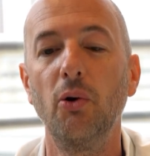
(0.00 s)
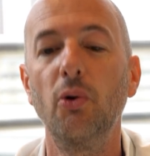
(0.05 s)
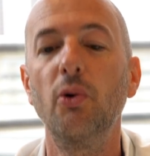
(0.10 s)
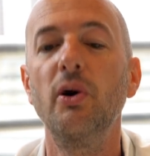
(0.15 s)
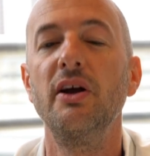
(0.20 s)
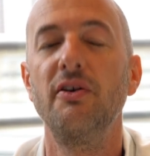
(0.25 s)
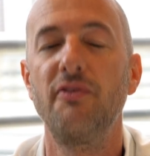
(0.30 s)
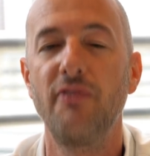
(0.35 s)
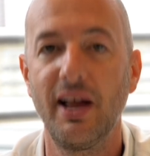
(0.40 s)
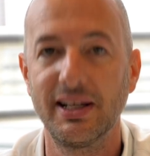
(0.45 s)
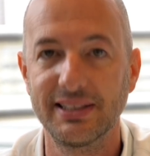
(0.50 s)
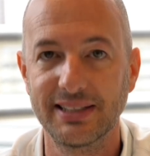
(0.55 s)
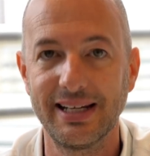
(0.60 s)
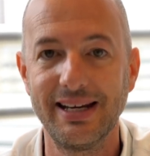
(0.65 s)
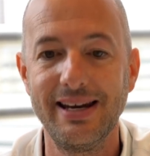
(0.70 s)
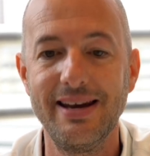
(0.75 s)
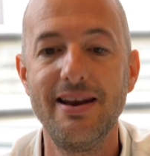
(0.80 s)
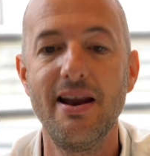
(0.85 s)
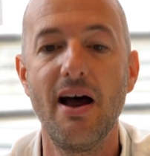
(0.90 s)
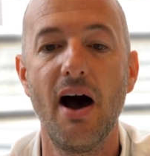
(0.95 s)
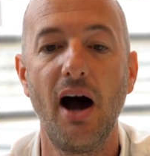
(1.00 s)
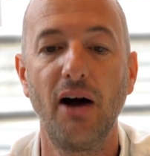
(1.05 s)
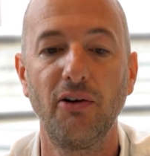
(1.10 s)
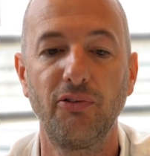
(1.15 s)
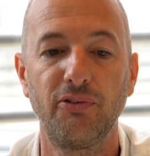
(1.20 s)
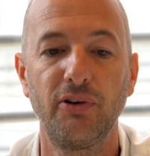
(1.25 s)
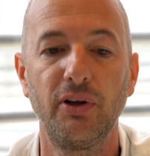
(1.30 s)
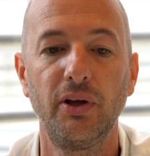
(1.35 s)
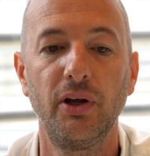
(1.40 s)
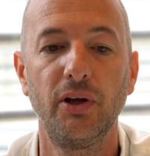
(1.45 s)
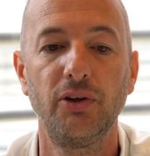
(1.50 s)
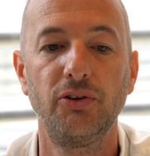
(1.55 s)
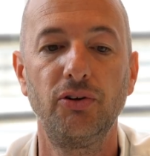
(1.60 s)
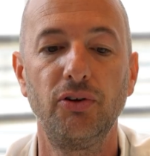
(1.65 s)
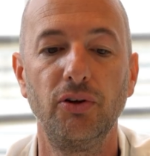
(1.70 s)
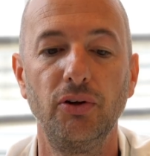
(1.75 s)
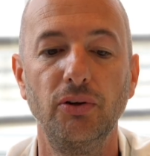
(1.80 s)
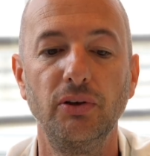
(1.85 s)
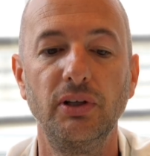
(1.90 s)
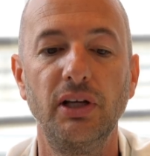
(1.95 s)
or if that's enough
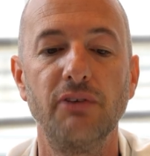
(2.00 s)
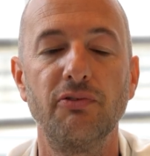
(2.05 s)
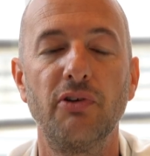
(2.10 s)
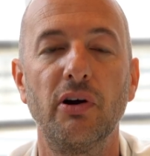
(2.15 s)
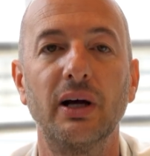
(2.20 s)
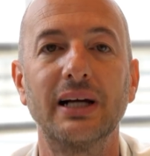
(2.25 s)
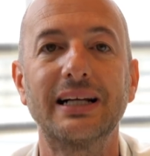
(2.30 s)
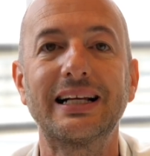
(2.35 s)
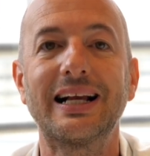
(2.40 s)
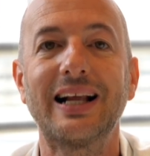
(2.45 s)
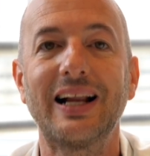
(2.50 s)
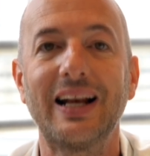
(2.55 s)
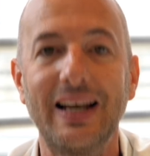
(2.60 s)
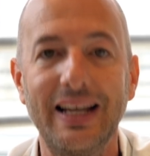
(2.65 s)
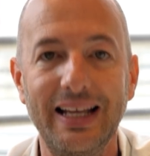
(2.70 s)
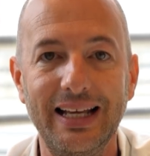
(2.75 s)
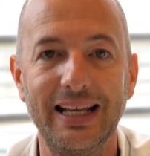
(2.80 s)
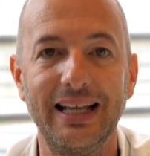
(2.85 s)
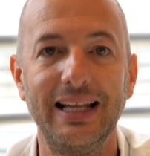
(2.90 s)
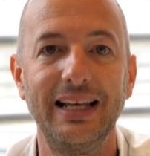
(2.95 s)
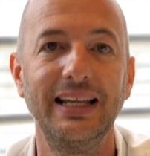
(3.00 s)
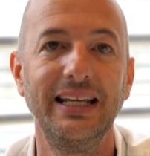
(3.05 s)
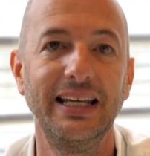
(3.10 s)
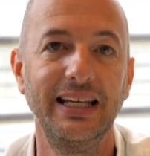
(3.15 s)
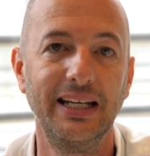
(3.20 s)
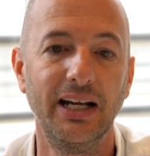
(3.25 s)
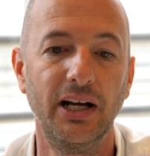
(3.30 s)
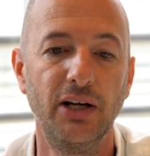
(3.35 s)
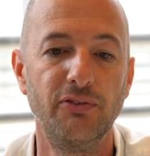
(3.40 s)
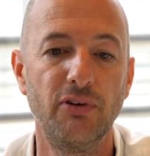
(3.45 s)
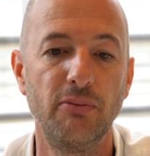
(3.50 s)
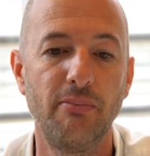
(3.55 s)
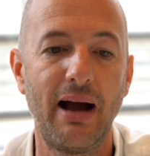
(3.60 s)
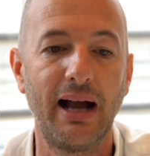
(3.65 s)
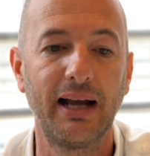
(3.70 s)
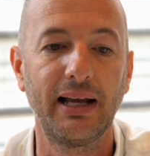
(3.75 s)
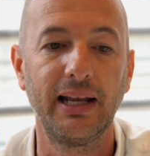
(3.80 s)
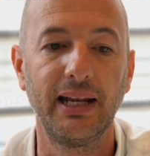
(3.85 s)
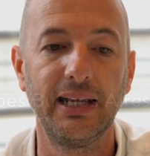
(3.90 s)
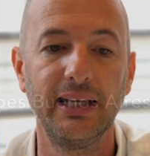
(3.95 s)
to give her a clear lead over
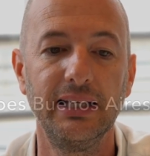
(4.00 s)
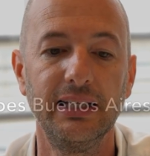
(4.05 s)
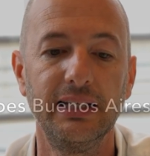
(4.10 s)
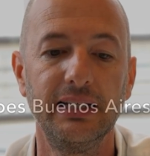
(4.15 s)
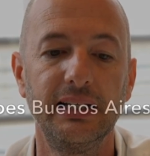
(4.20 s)
Macri.